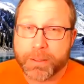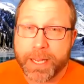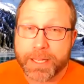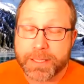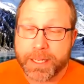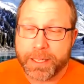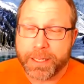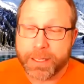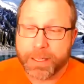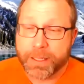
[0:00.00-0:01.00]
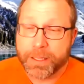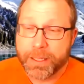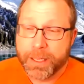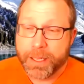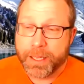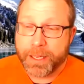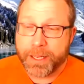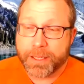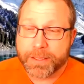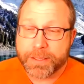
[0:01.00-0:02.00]
as a
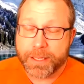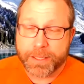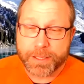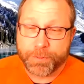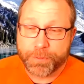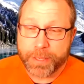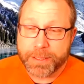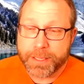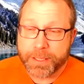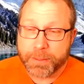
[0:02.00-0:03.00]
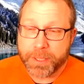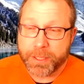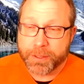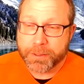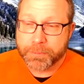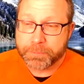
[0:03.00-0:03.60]
friend and a peer.